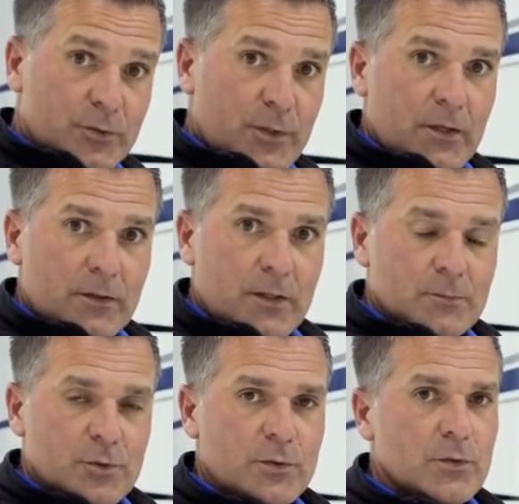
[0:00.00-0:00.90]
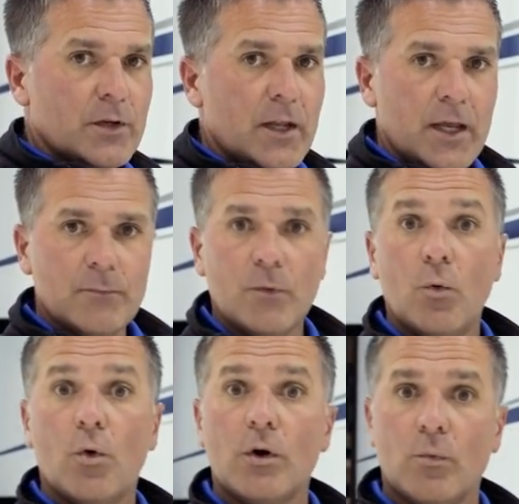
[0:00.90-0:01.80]
trailer that I'm showing you today
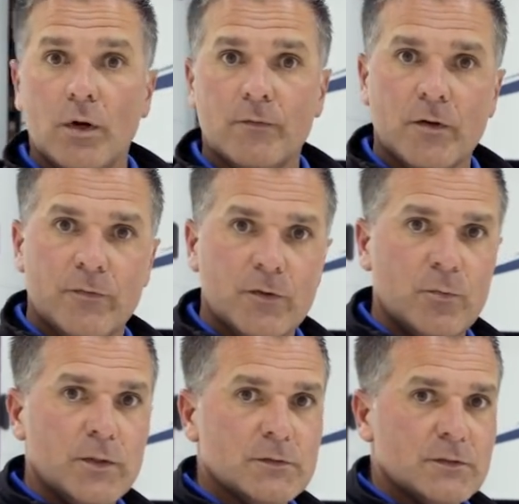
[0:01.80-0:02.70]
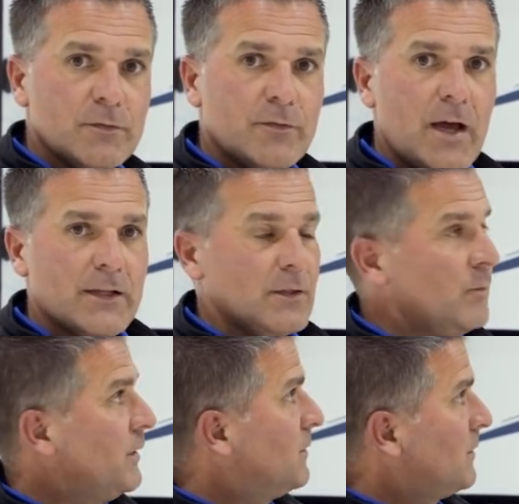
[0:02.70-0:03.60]
or one of our fifth wheels, in the fact that
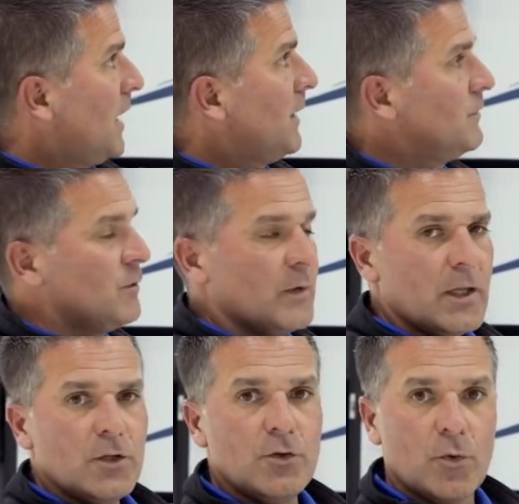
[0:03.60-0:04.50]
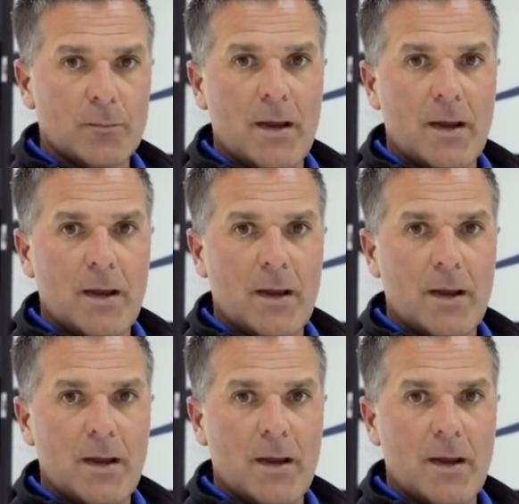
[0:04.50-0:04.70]
we designed so that your